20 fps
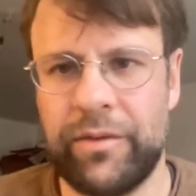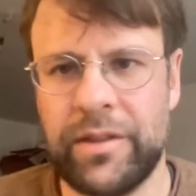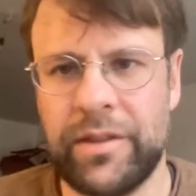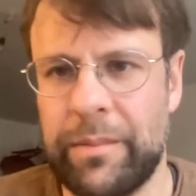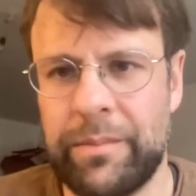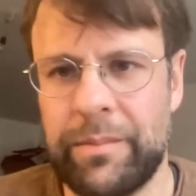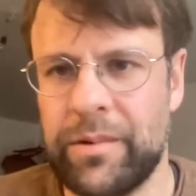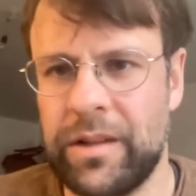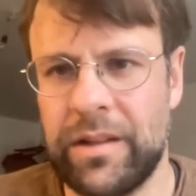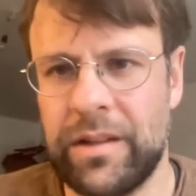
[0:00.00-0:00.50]
of
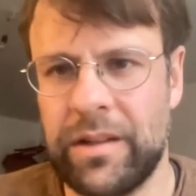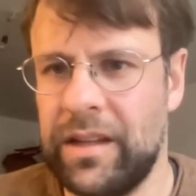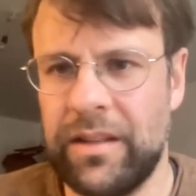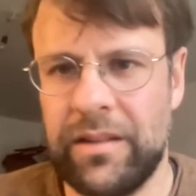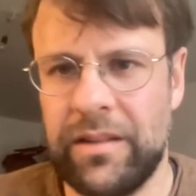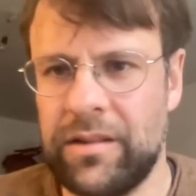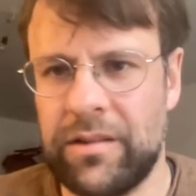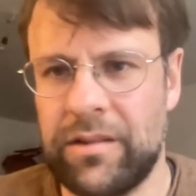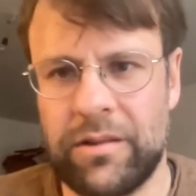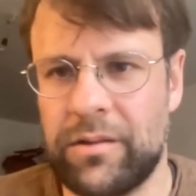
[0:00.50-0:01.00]

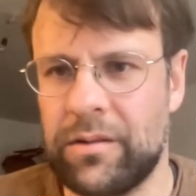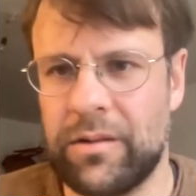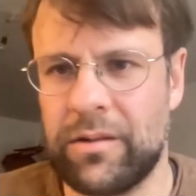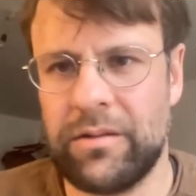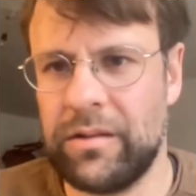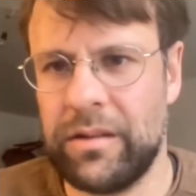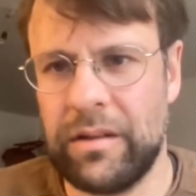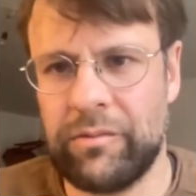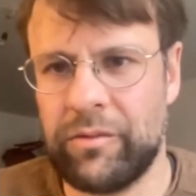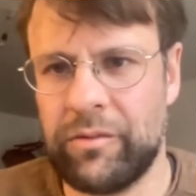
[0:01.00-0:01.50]
separatist
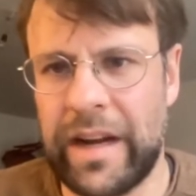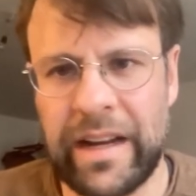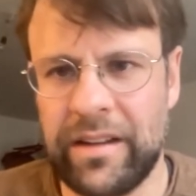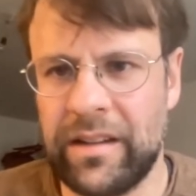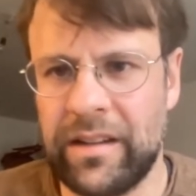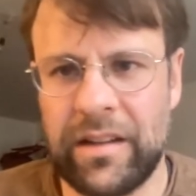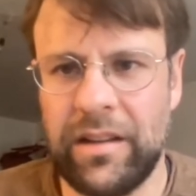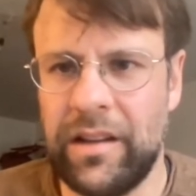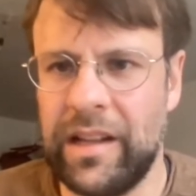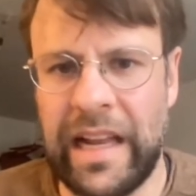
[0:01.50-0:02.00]
or
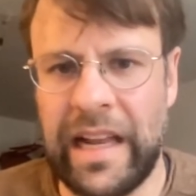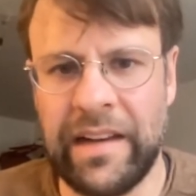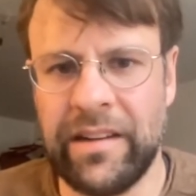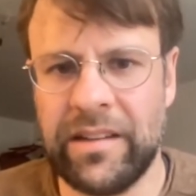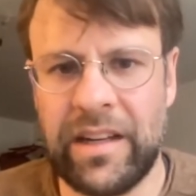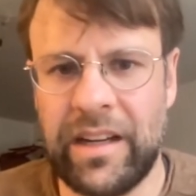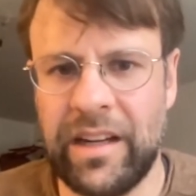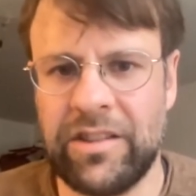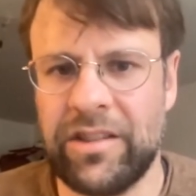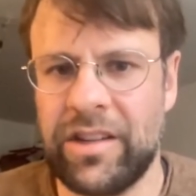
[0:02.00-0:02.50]
radical
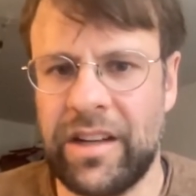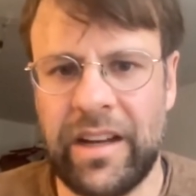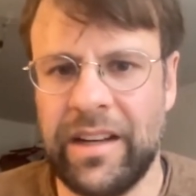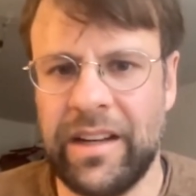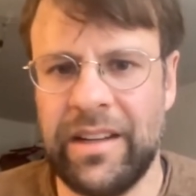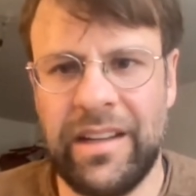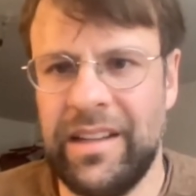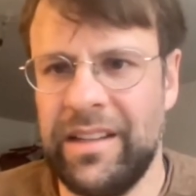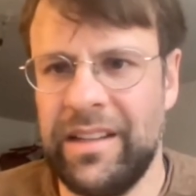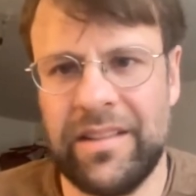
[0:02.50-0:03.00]

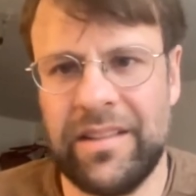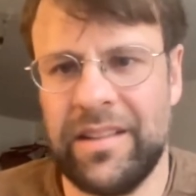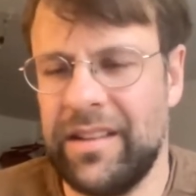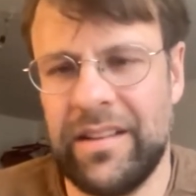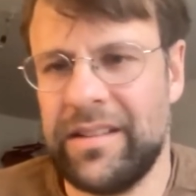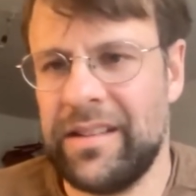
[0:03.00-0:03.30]
anti-Chinese.